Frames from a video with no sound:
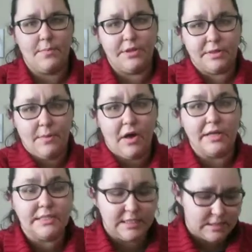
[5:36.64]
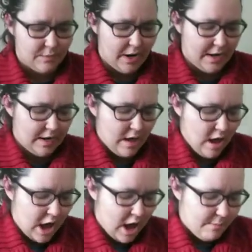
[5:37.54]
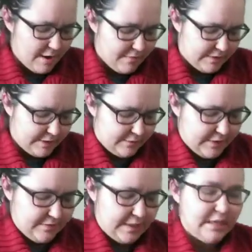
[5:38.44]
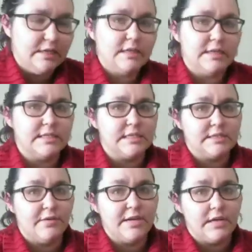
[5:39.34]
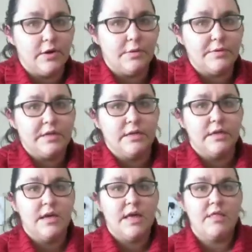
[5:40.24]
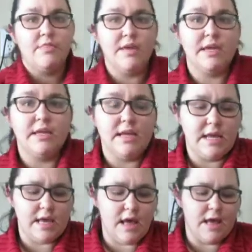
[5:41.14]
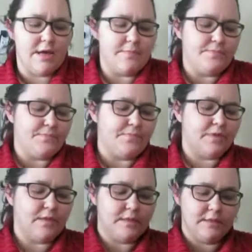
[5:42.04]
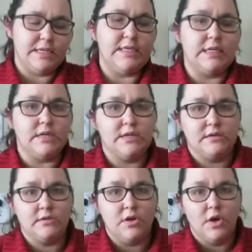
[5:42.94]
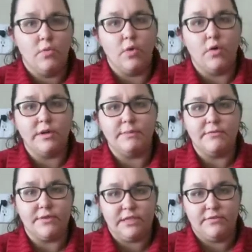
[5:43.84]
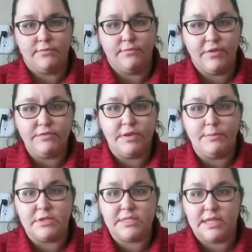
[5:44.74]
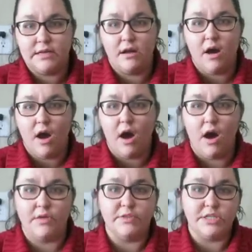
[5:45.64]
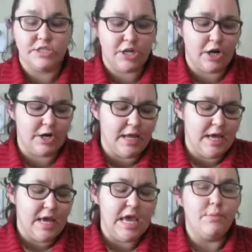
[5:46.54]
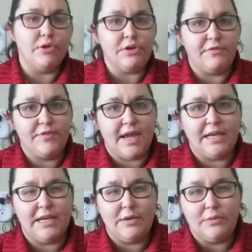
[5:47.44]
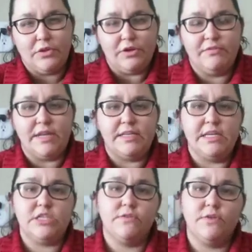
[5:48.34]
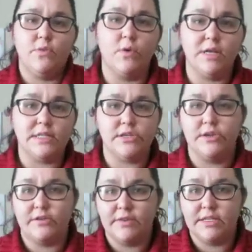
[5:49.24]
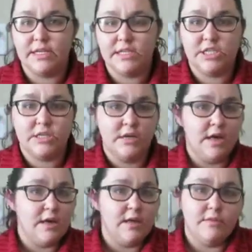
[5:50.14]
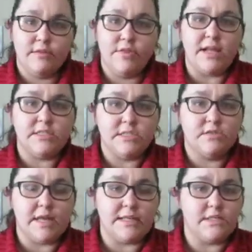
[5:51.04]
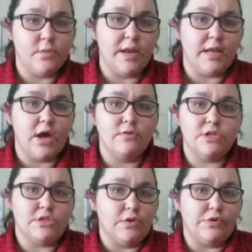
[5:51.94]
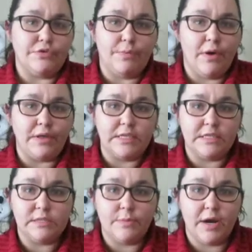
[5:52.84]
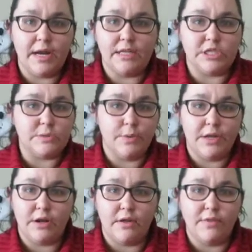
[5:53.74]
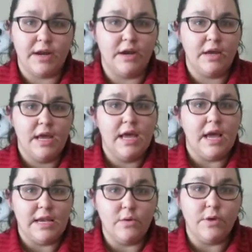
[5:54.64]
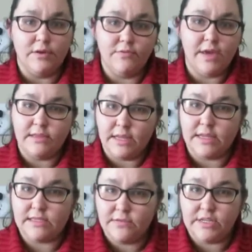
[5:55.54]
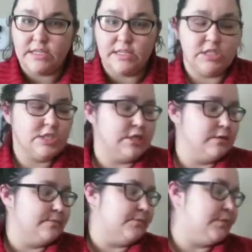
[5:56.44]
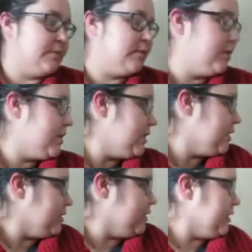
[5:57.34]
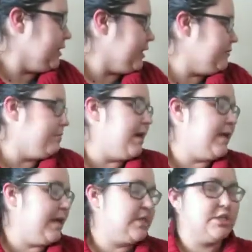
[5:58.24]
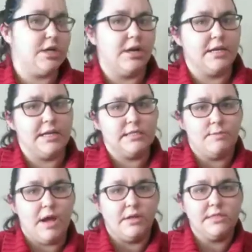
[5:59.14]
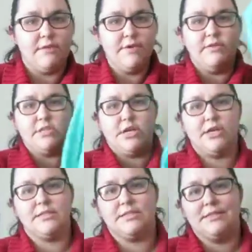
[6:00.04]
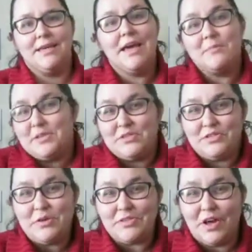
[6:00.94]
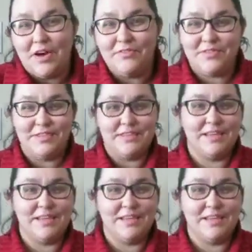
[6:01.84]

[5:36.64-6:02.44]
I put the poly-t spray on my 50-50 is because if I don't, then the ink will only be 50% on this shirt. It will look faded, it will look vintage. If you want it to look vintage, then that's the way to go. Just don't use the poly-t spray and just put it on there and it will fade like it's vintage. Alright, my next shirt is my all-time favorite shirts because they're so soft.